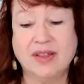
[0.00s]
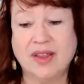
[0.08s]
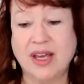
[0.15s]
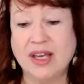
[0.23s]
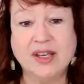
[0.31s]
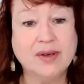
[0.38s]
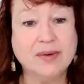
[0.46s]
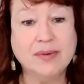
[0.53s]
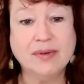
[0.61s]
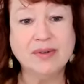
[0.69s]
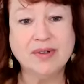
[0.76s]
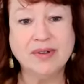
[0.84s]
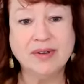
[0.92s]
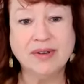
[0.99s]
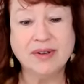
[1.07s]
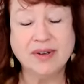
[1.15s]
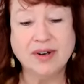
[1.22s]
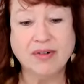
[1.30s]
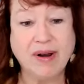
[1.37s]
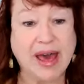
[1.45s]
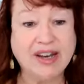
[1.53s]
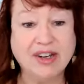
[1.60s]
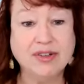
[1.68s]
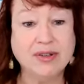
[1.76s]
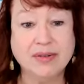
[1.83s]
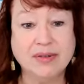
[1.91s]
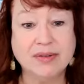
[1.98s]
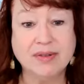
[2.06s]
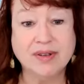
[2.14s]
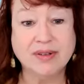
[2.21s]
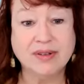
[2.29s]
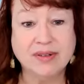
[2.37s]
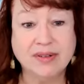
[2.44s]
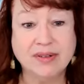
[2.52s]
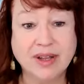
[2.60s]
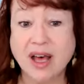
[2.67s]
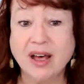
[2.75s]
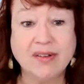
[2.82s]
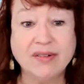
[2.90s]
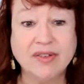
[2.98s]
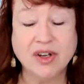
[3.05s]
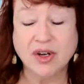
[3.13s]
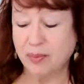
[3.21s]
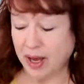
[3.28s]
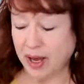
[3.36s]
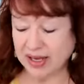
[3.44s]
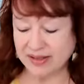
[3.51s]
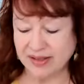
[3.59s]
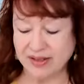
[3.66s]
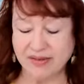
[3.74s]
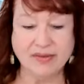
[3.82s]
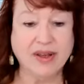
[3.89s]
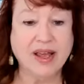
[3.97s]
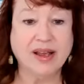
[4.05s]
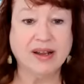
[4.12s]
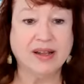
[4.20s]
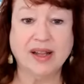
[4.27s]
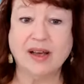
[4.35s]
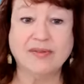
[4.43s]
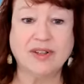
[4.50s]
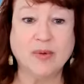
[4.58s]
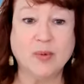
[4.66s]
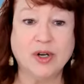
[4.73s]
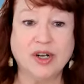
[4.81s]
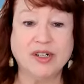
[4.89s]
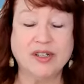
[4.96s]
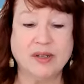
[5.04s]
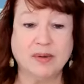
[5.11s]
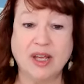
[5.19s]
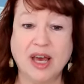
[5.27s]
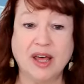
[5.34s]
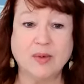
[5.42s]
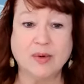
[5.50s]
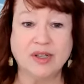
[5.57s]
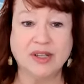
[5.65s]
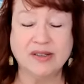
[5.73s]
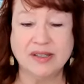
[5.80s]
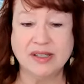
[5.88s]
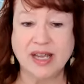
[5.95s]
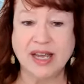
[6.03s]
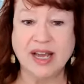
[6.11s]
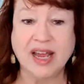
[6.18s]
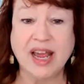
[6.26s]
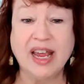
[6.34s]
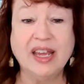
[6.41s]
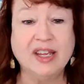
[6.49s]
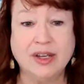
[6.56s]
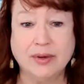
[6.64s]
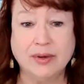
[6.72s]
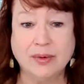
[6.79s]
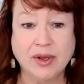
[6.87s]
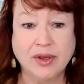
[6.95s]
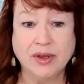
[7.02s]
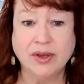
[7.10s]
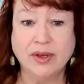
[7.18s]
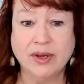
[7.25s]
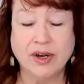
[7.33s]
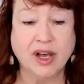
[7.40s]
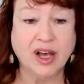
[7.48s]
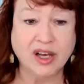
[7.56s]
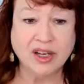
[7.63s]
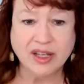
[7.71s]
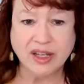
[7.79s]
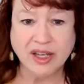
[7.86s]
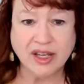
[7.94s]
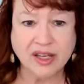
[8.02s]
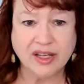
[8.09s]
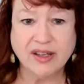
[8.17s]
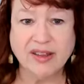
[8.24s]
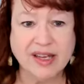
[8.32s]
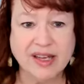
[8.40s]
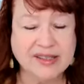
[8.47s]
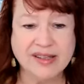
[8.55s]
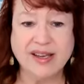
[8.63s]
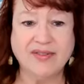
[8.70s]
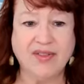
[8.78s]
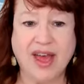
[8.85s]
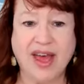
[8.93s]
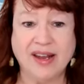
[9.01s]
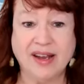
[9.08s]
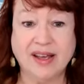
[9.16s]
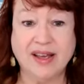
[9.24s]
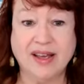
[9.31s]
Thank you. Gratitude, love, positive, lovely words. And the other one, they'll say, I hate you, you're ugly, things like that.